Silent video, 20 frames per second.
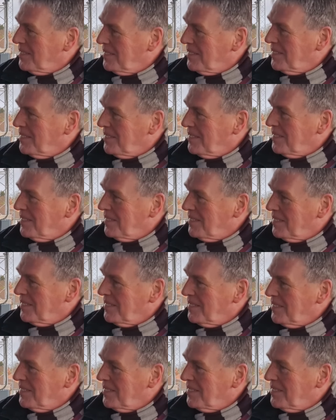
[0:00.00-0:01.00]

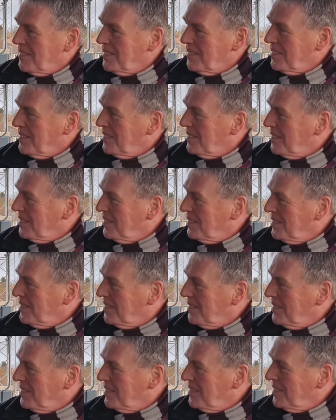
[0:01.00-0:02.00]

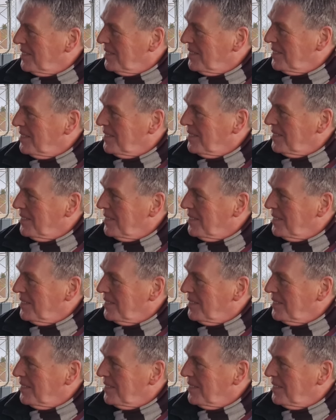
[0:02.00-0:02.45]
(not speaking)